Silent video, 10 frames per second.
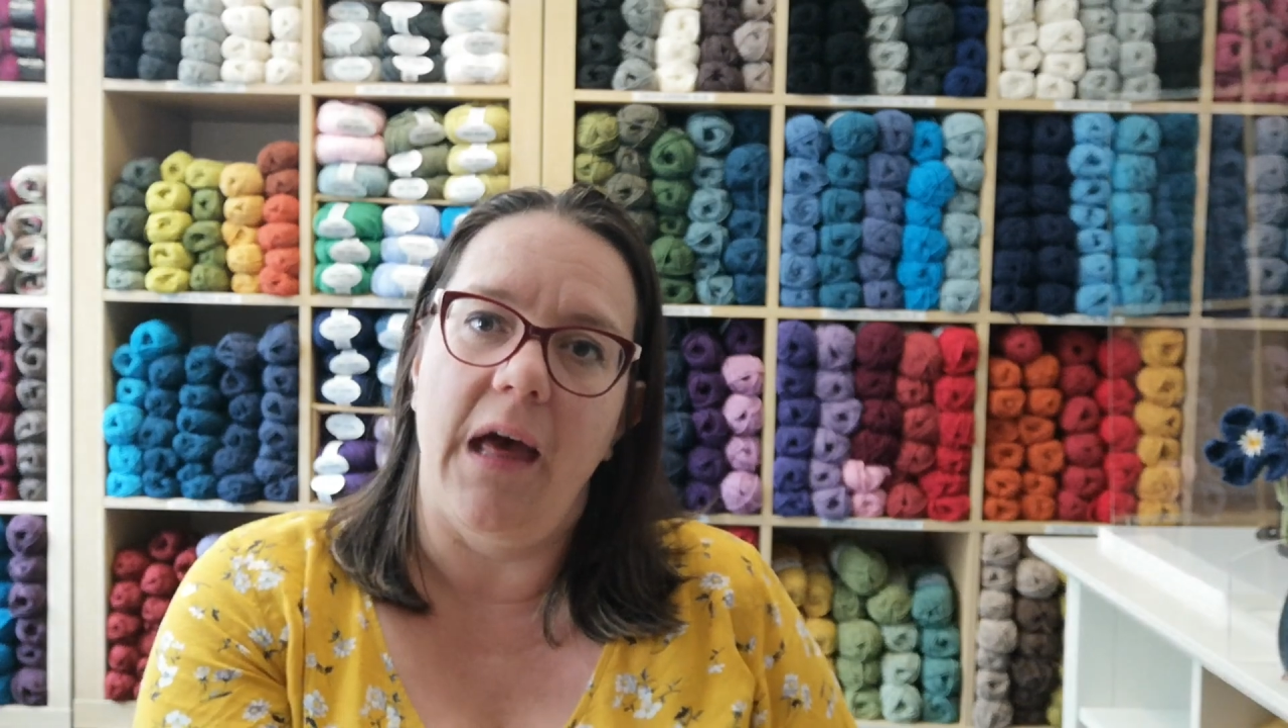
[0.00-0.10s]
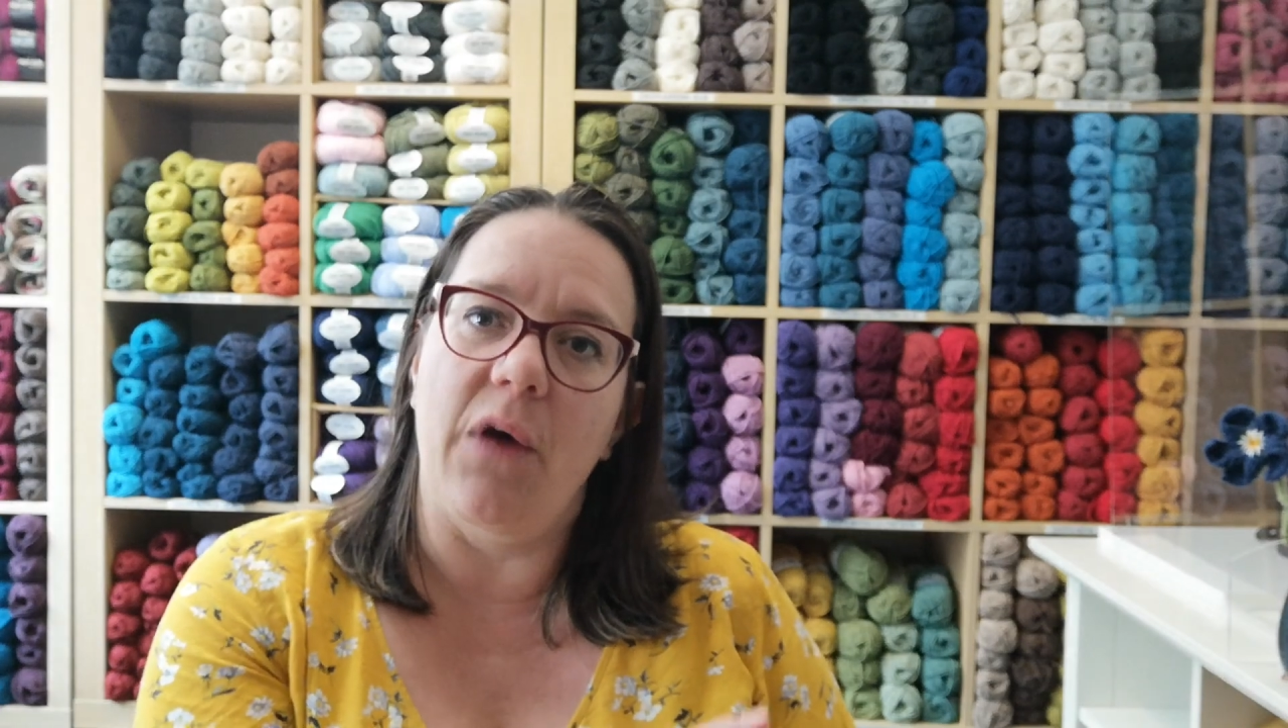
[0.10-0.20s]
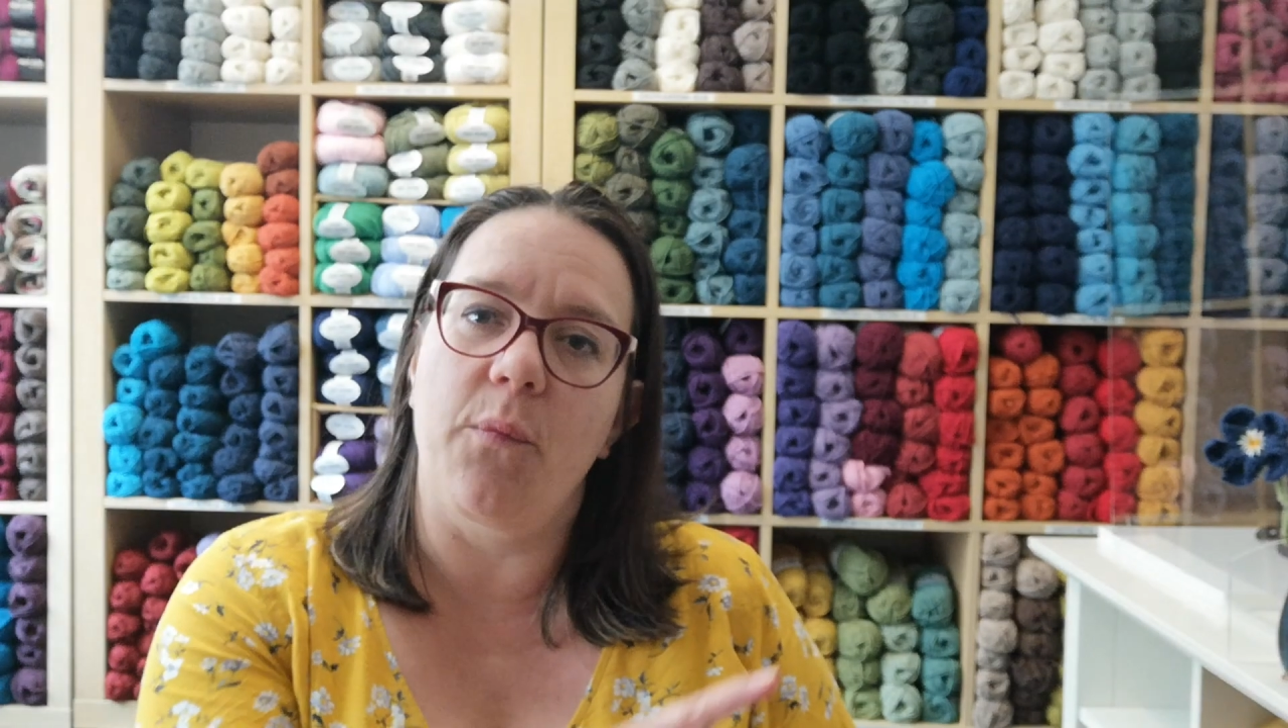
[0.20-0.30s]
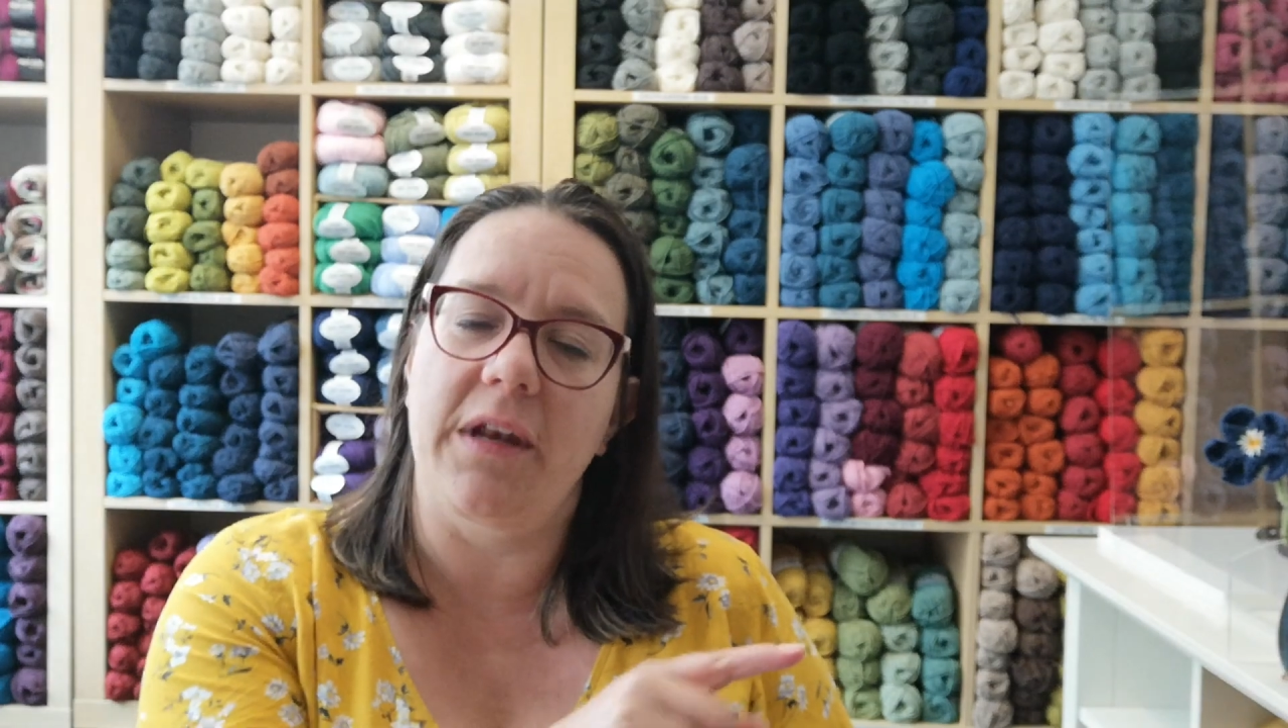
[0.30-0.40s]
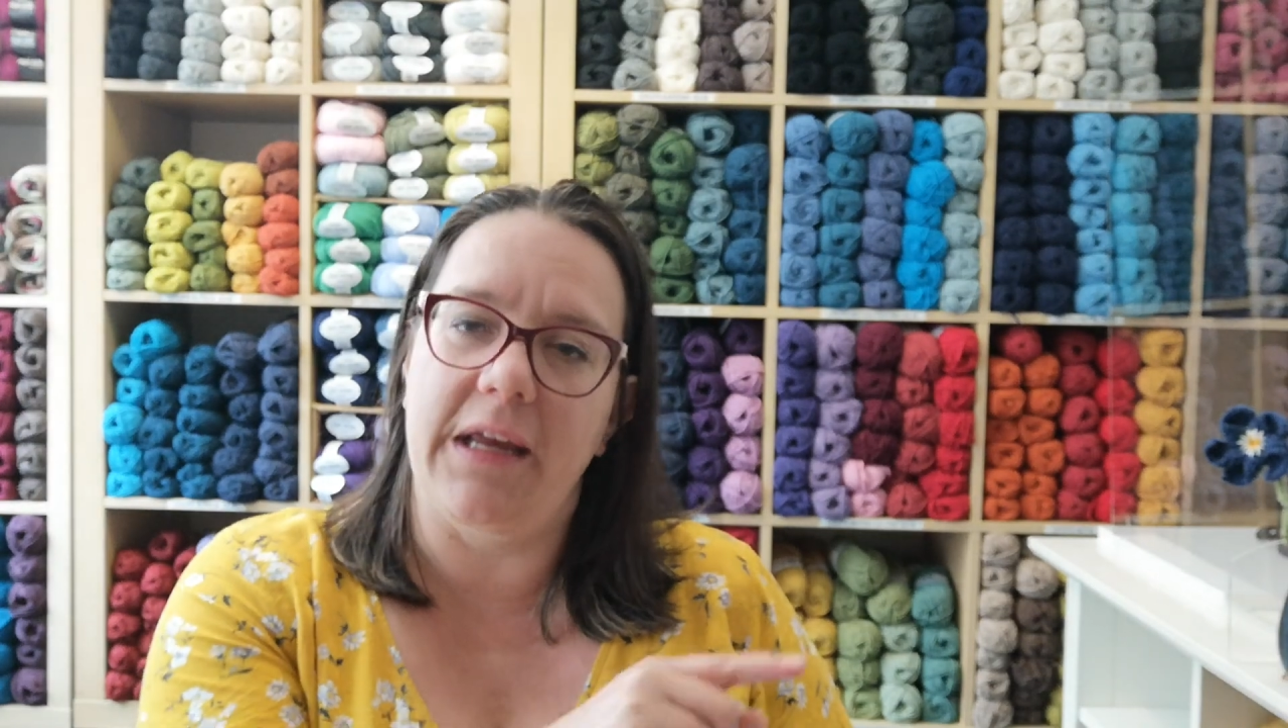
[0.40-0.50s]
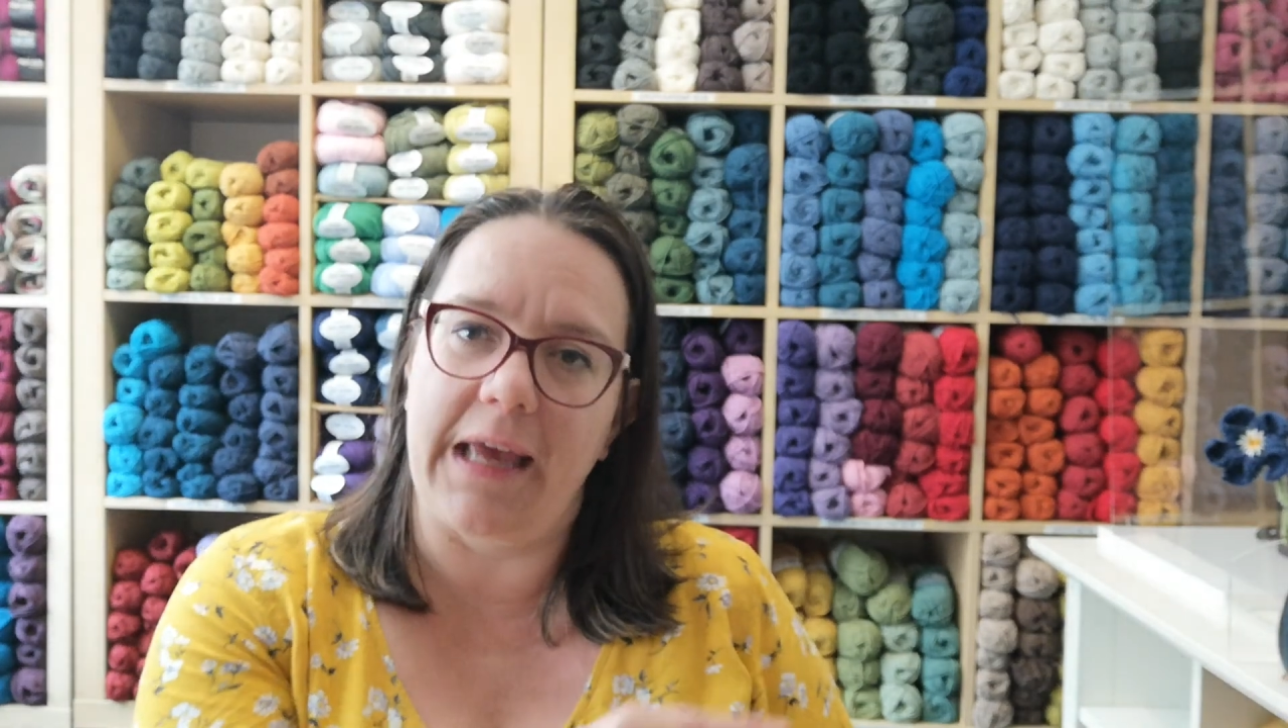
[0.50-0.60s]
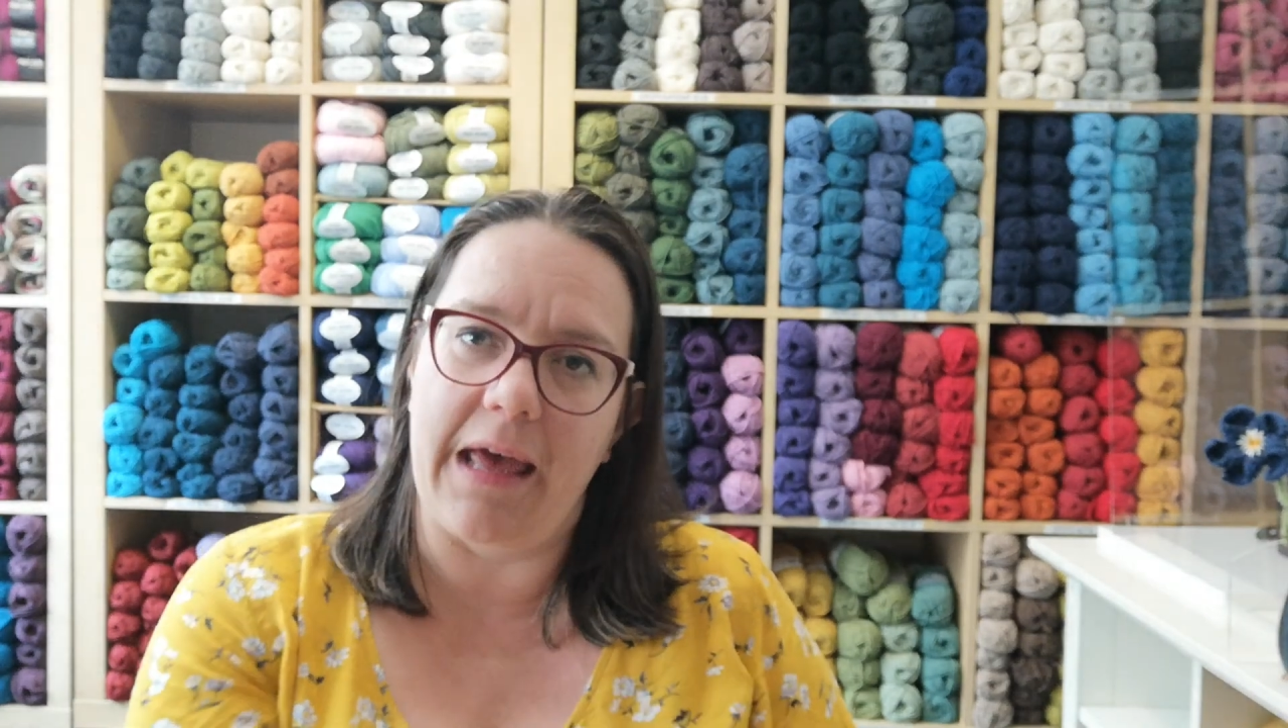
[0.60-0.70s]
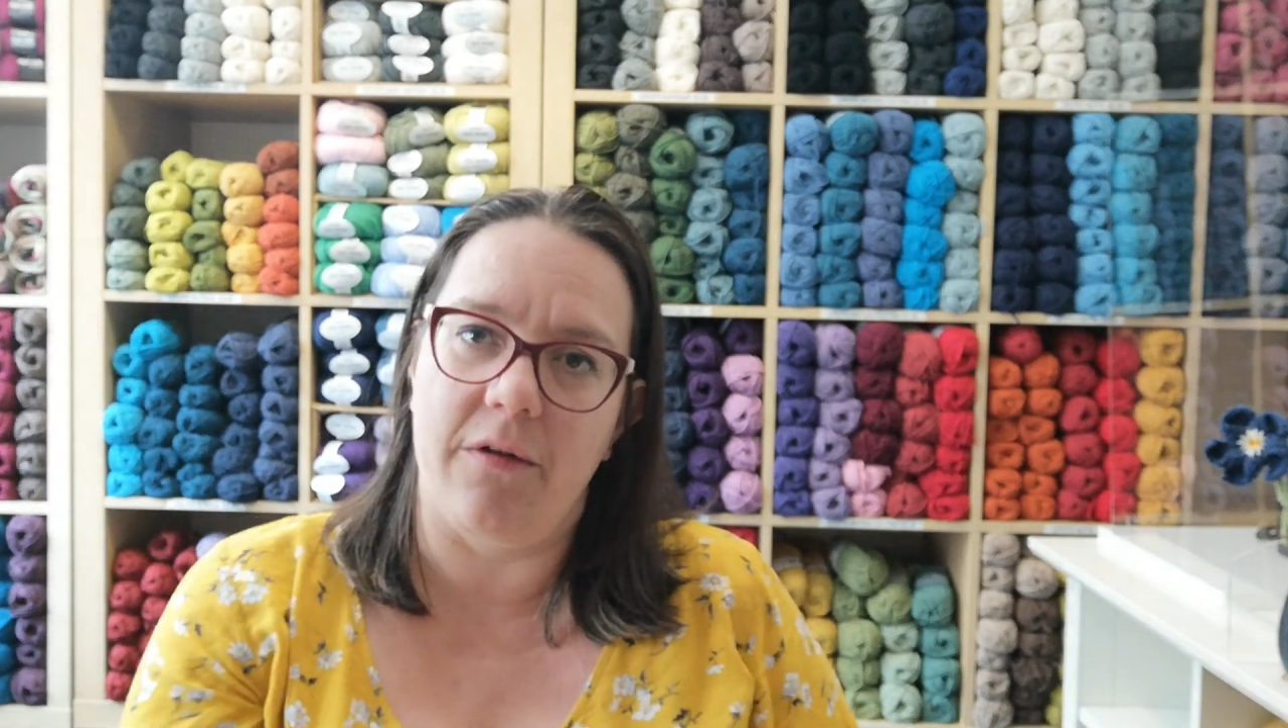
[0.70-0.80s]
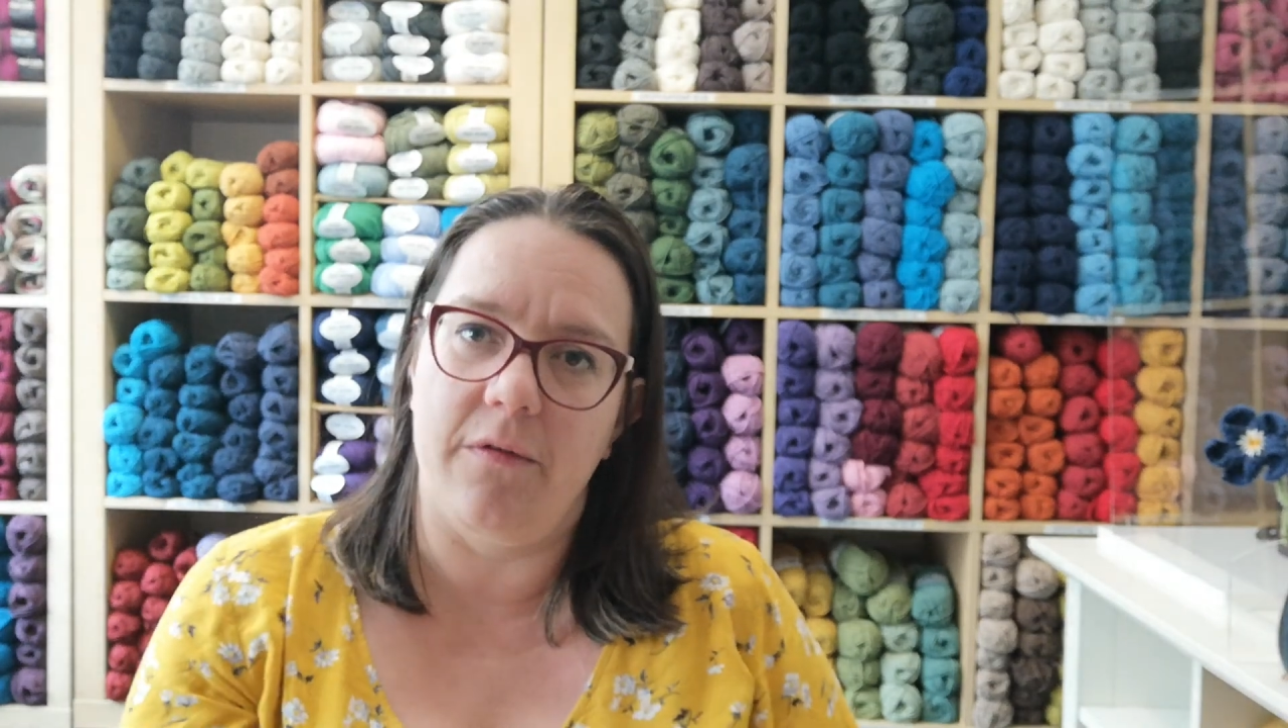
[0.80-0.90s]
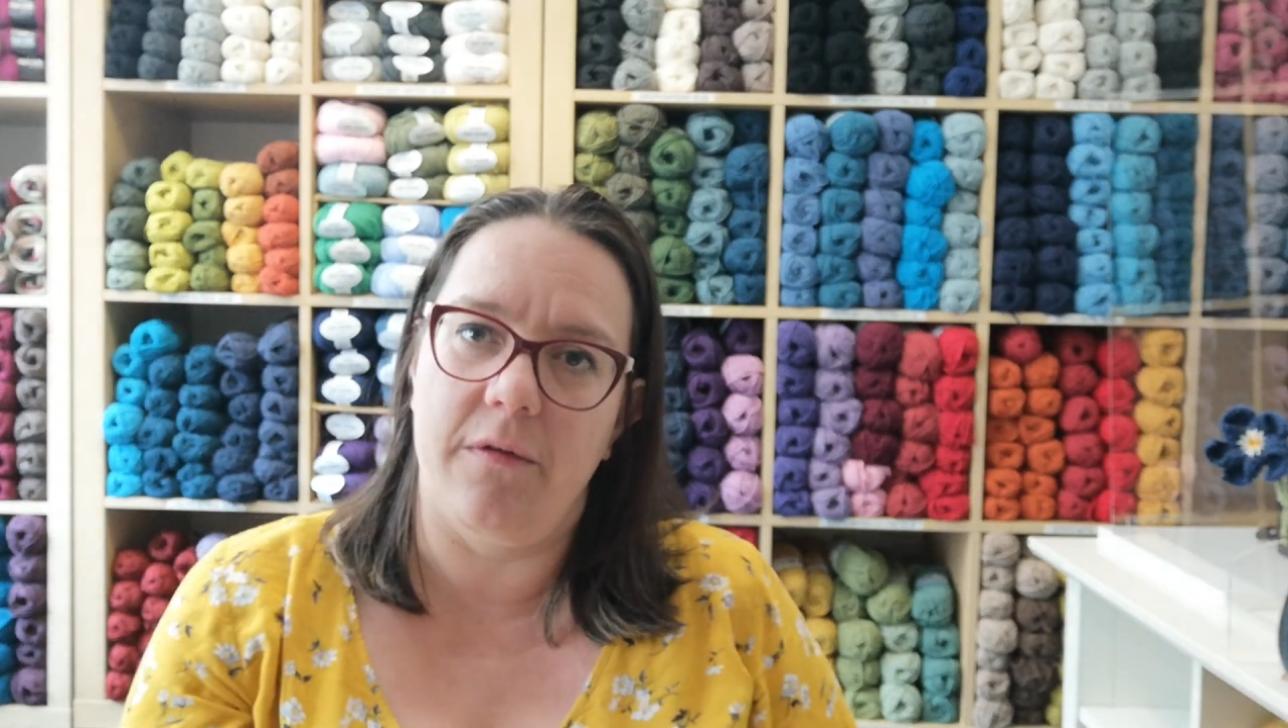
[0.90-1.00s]
and when you
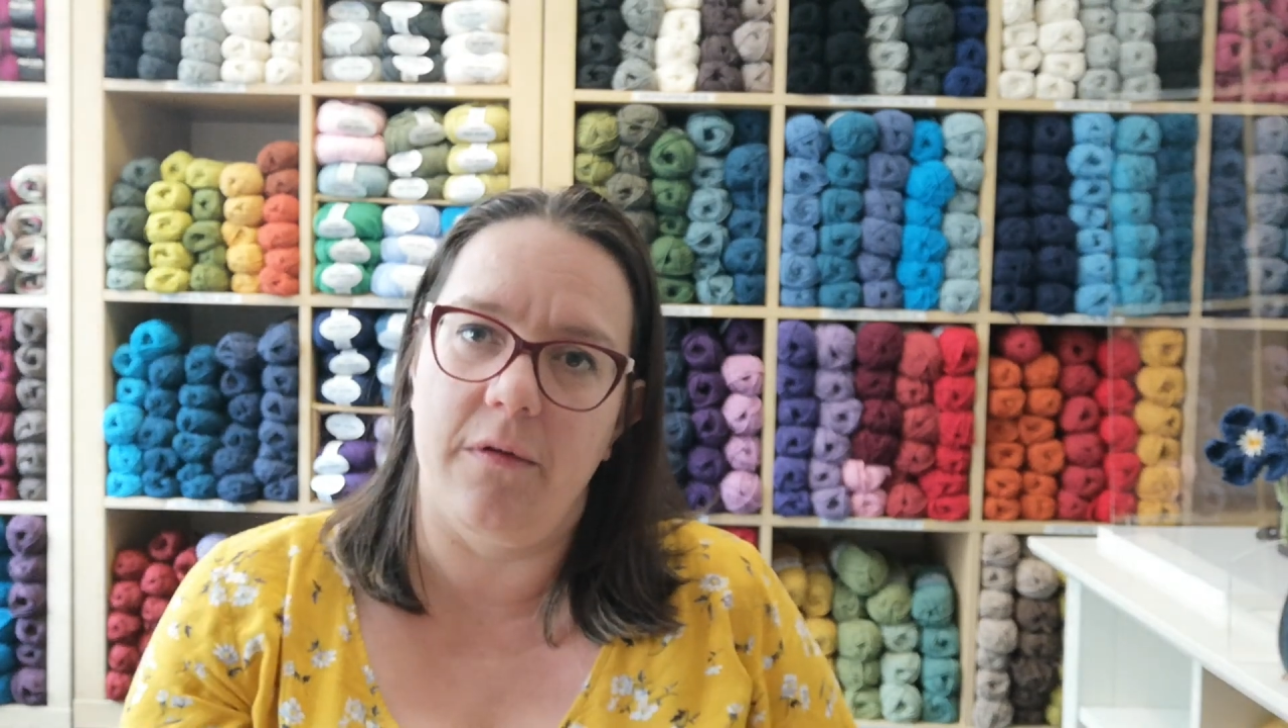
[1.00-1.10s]
get